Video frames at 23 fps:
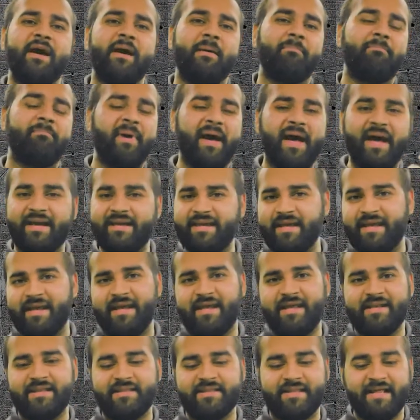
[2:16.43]
back
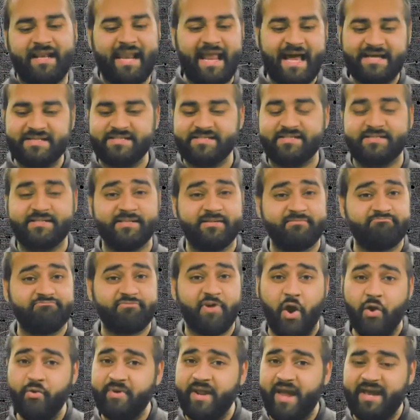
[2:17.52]
in the last
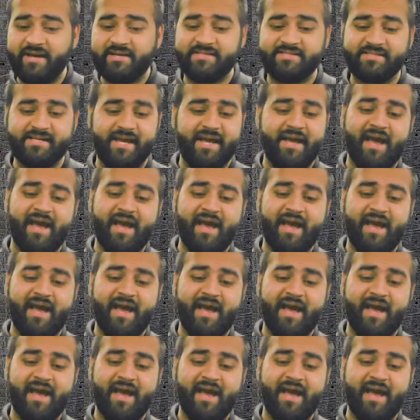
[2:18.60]
codex,